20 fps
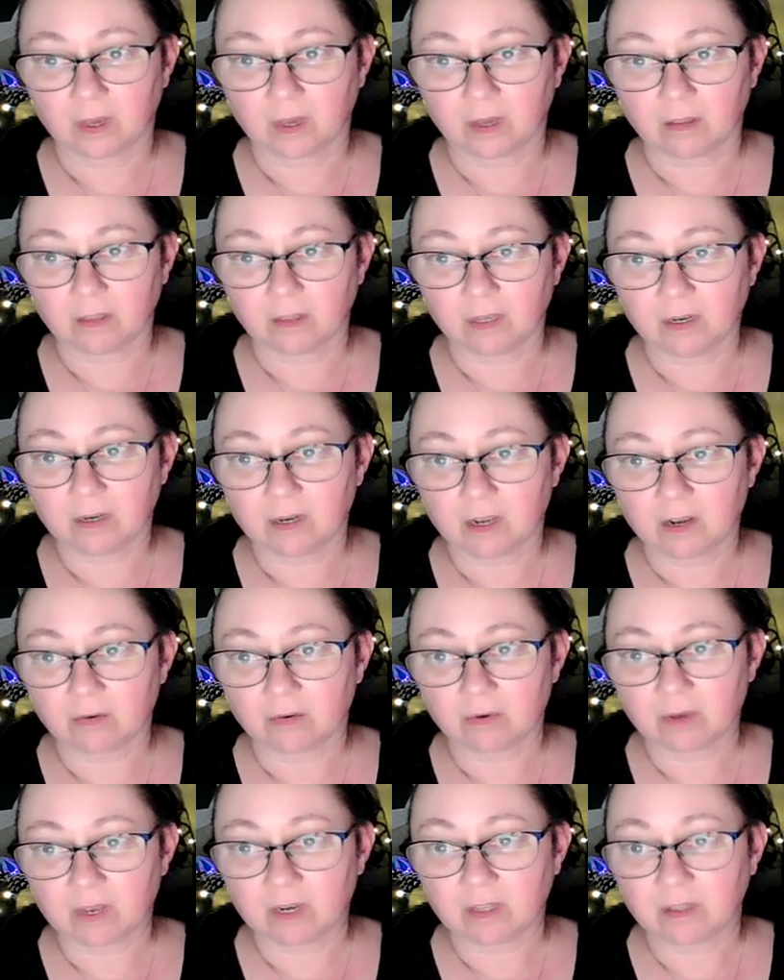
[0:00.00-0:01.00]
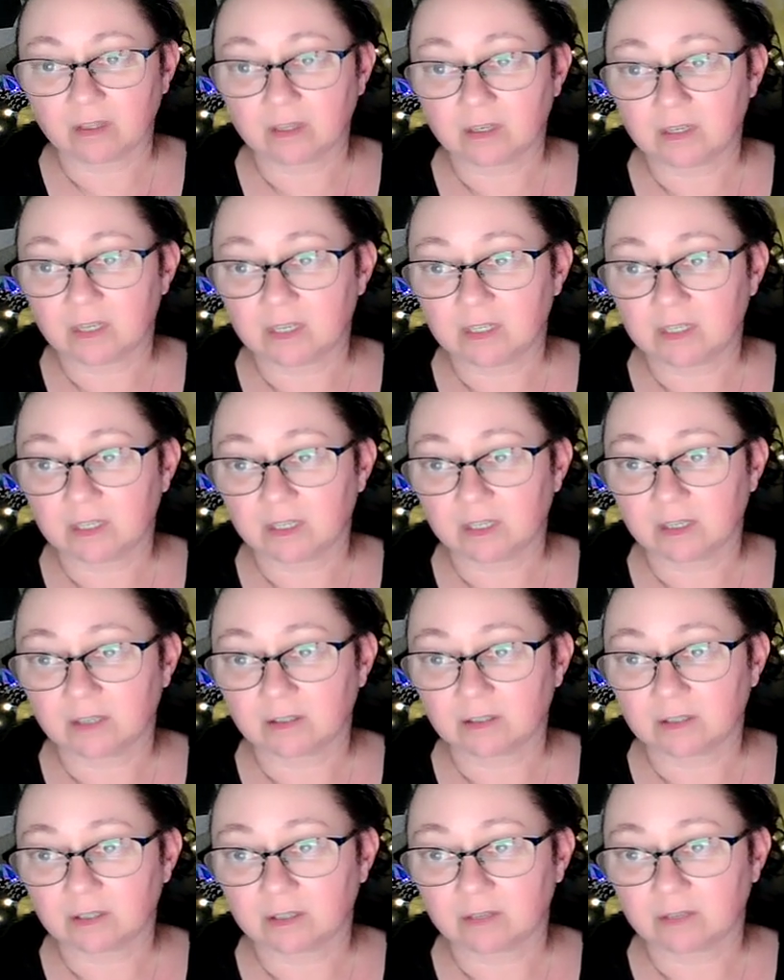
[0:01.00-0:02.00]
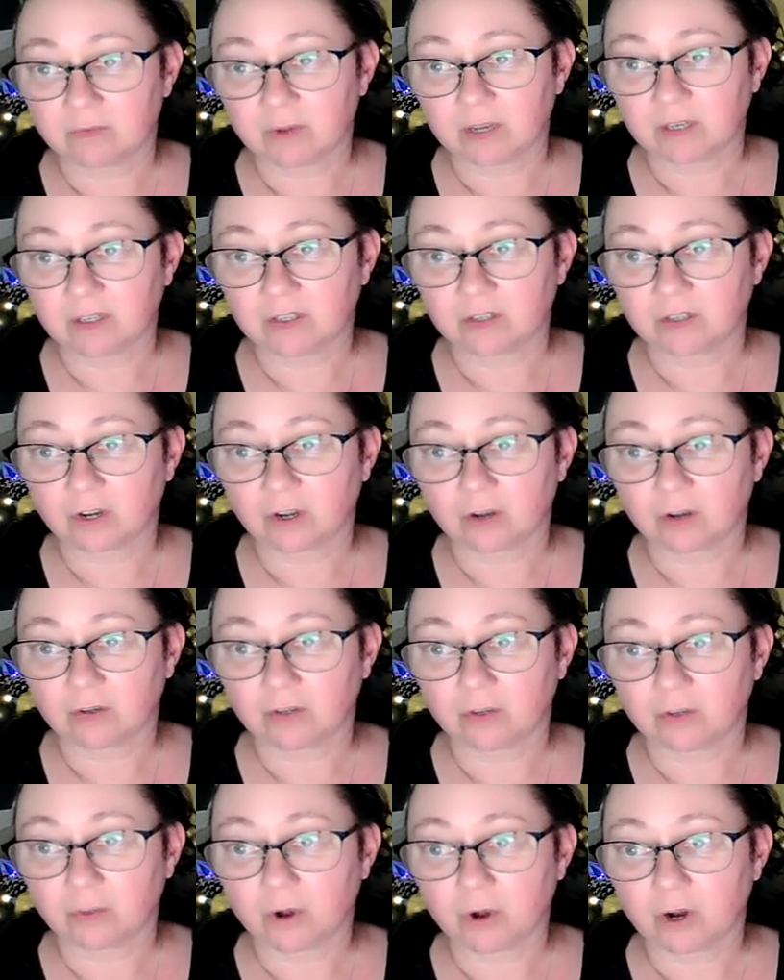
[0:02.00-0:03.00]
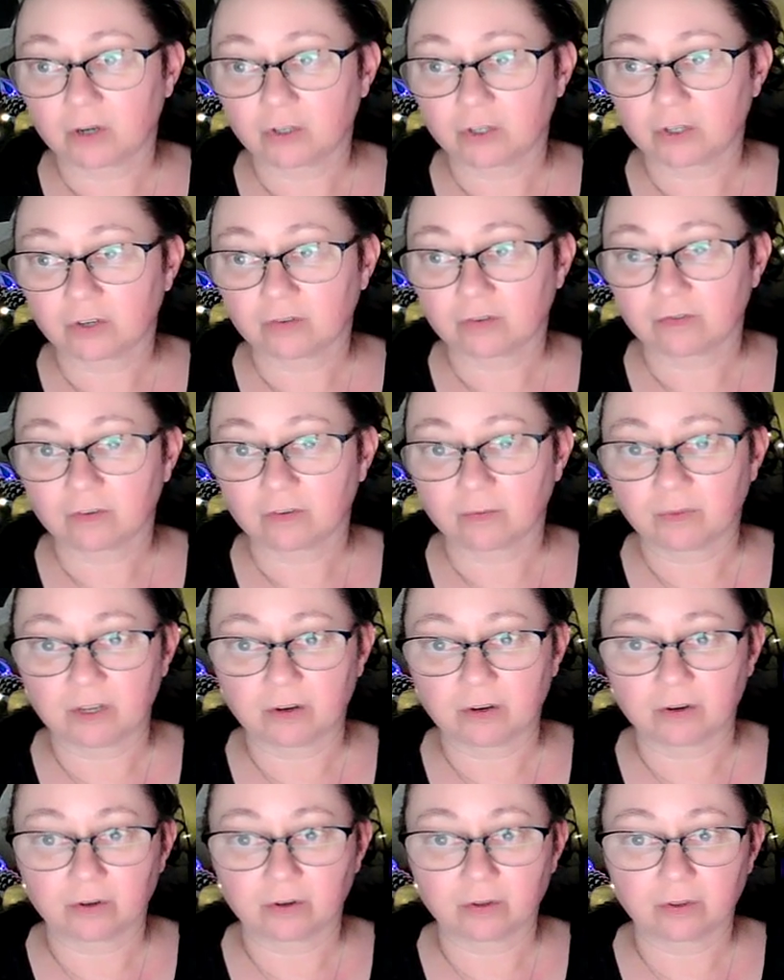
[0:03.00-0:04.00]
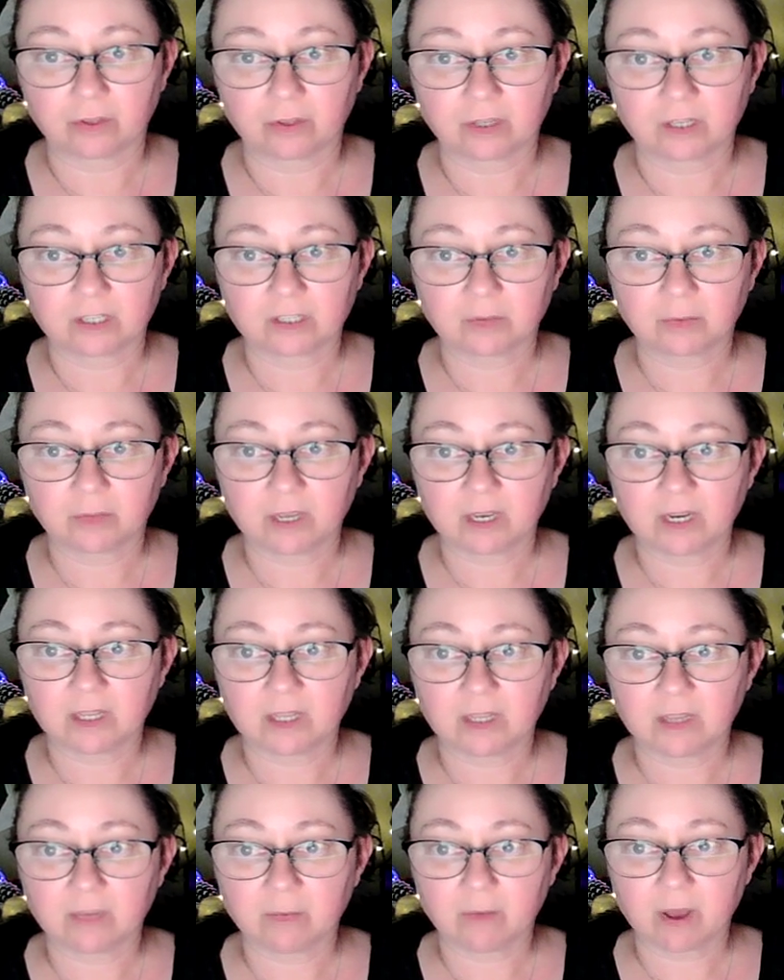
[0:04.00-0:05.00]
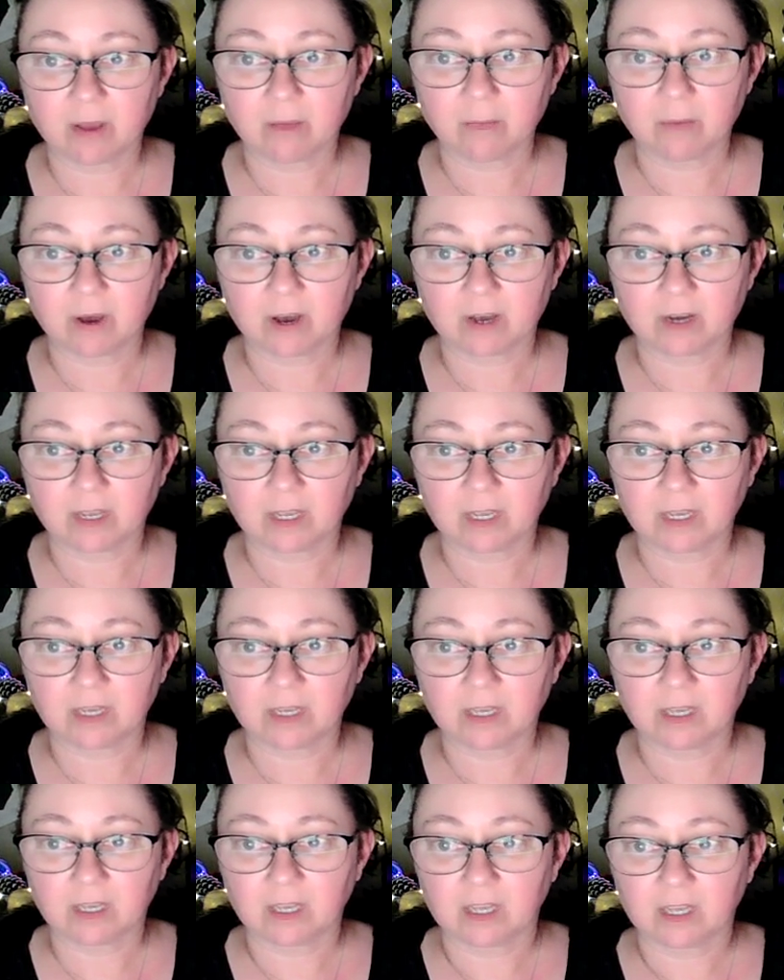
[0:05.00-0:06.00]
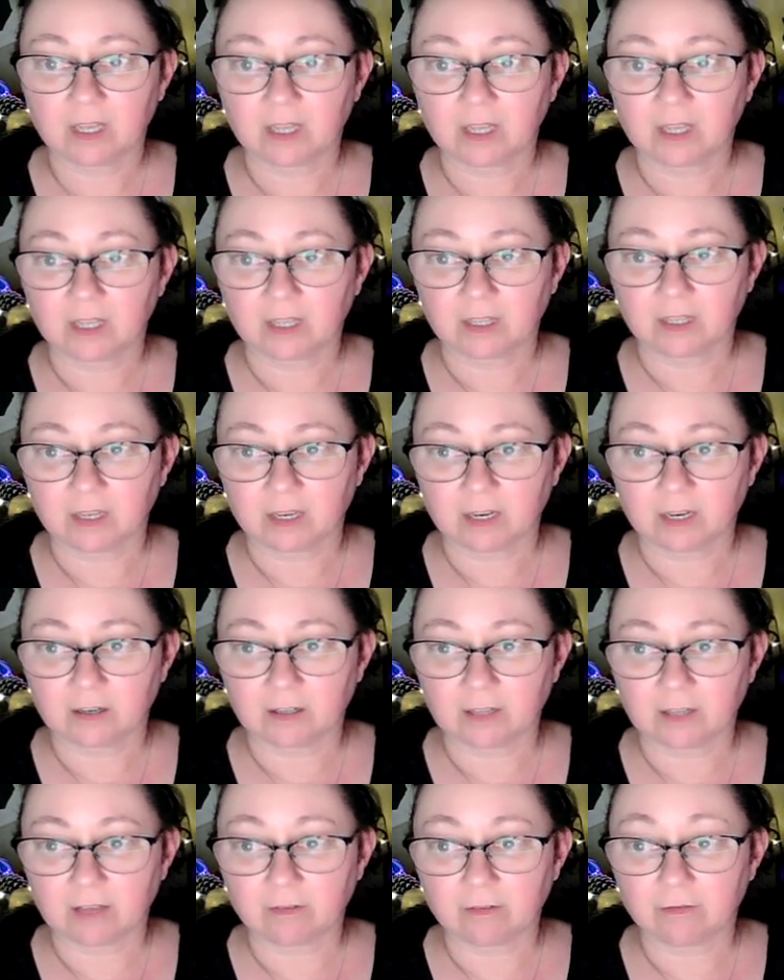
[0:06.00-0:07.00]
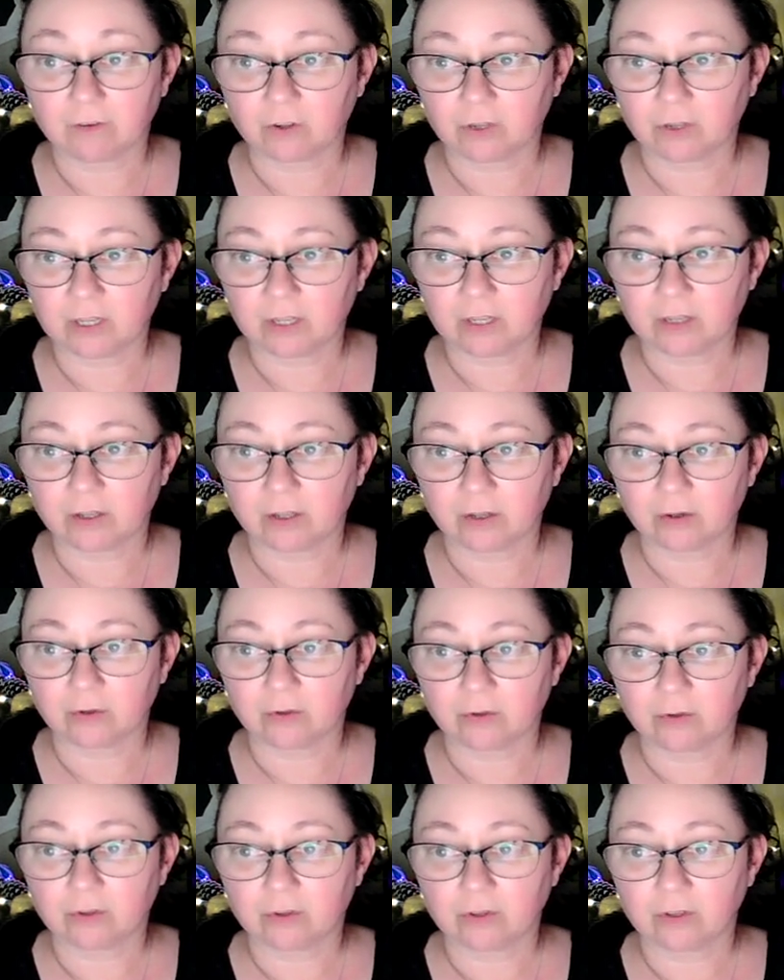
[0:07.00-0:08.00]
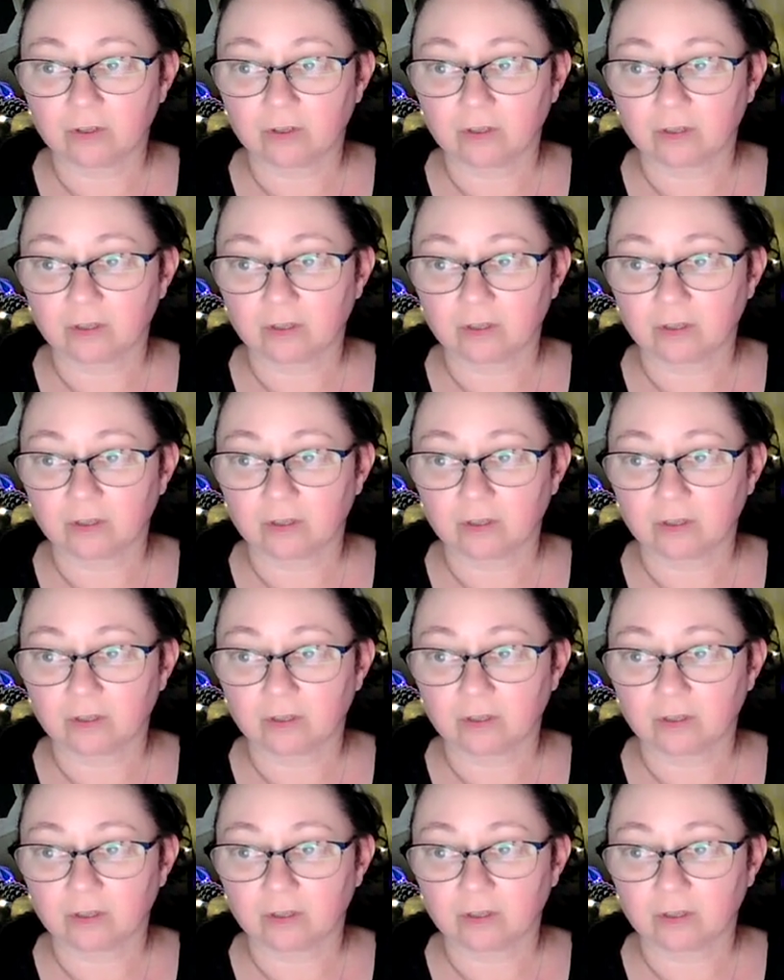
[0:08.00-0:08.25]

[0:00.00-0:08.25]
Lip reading: I then narrated the details of my departure from the earth, explaining that my body there lay fully clothed